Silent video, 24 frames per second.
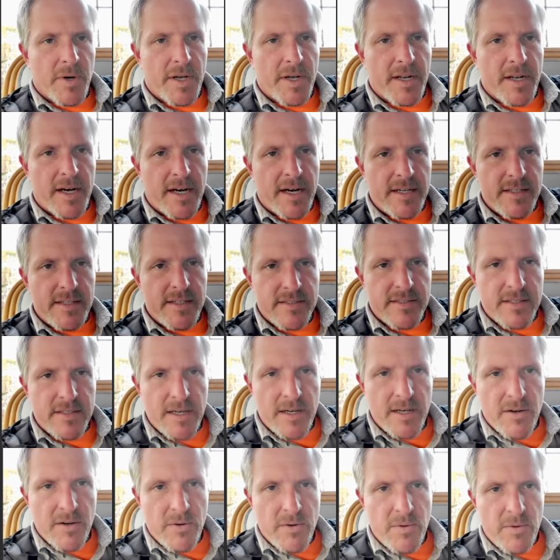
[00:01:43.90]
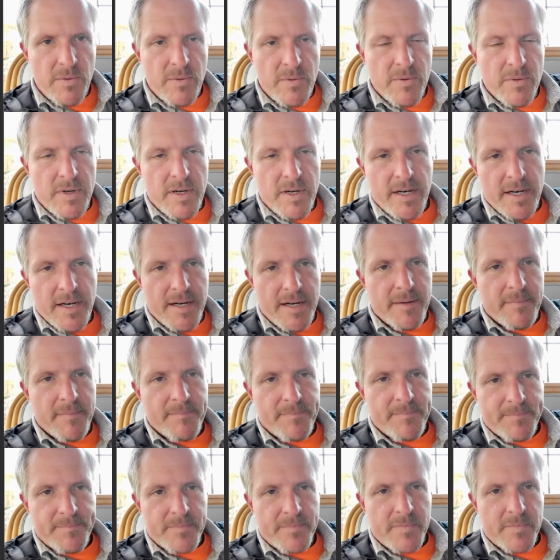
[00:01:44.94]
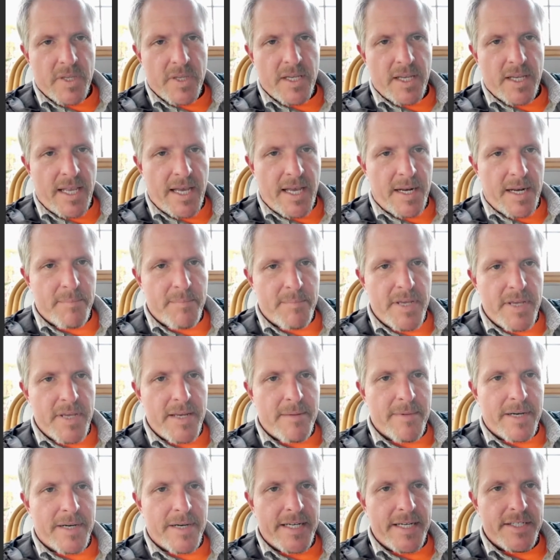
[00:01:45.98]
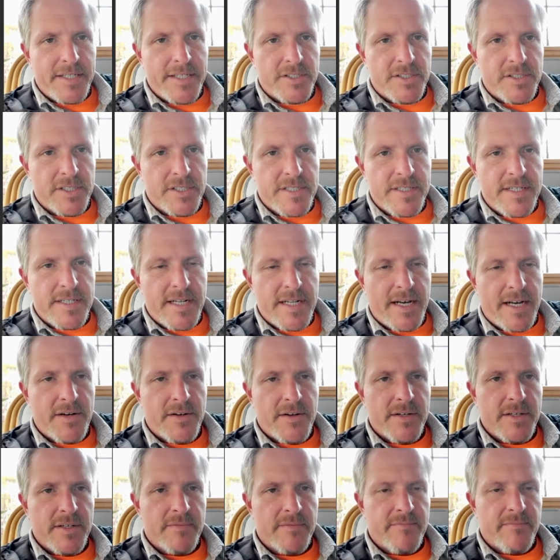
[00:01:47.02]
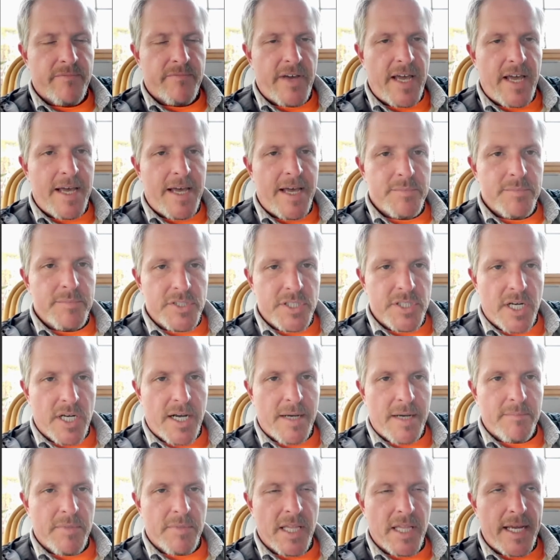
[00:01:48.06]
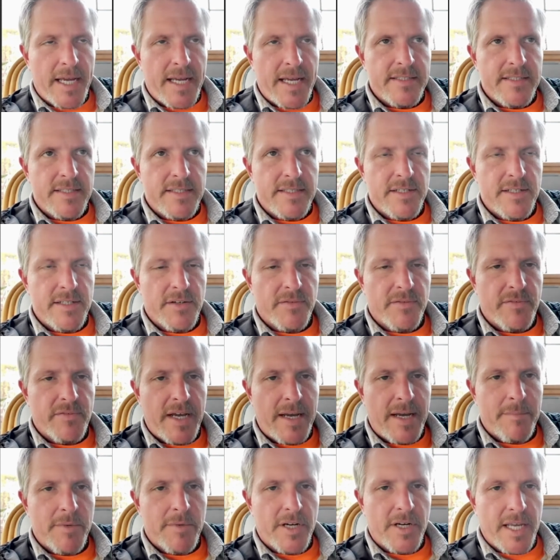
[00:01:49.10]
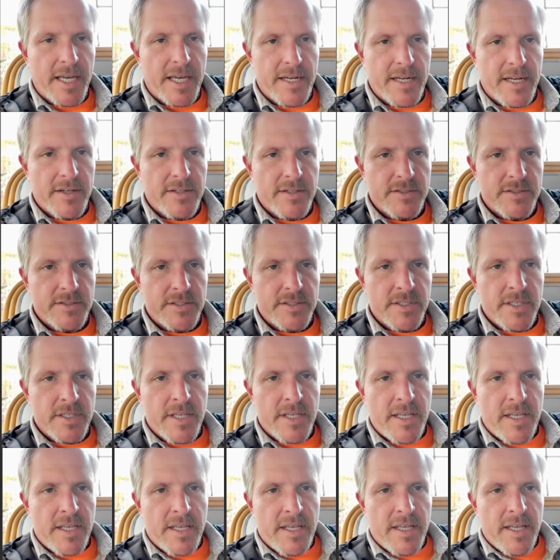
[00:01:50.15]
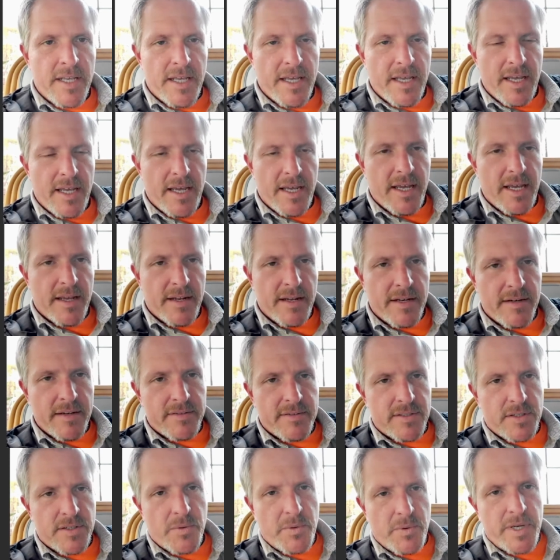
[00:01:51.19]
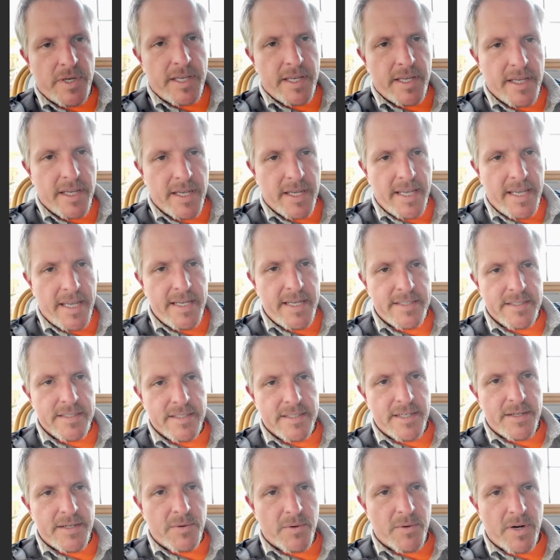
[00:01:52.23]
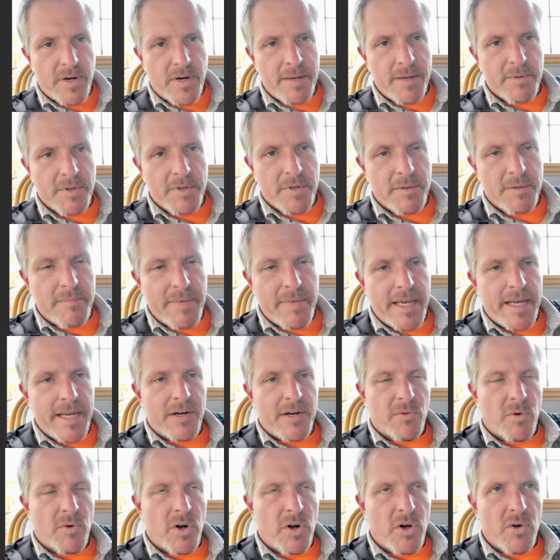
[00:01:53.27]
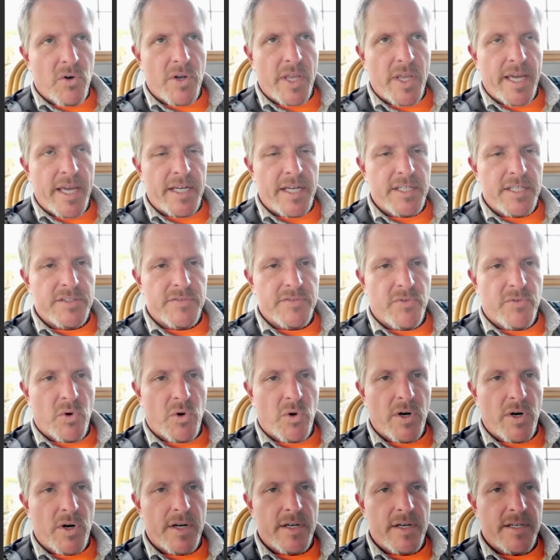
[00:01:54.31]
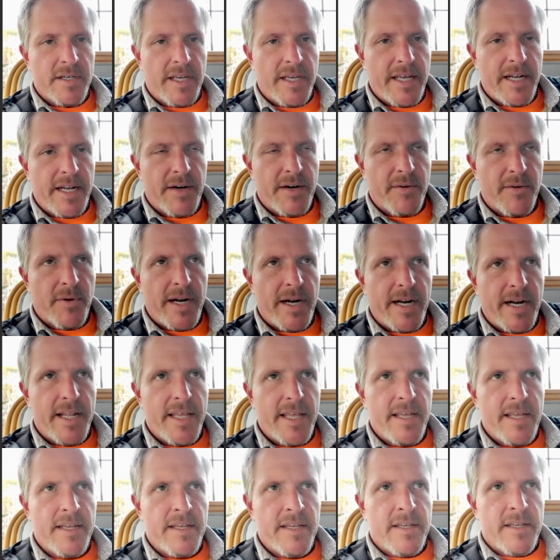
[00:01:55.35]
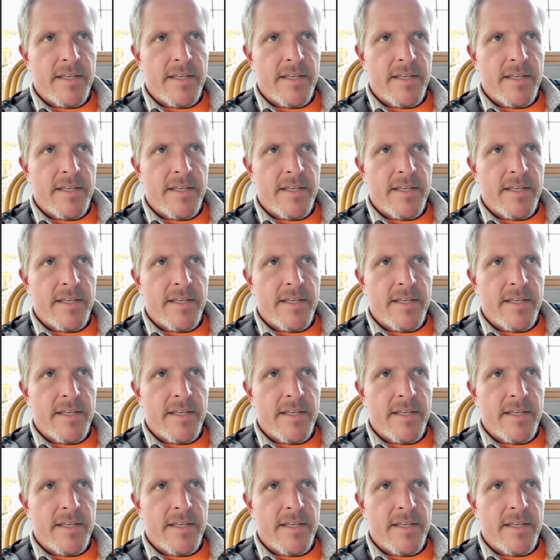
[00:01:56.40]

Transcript: whatnot. So kind of piqued my interest, and I own a fab shop, Lane Steel Fabricators. And so we easily were able to make a roll cage for it and get it ready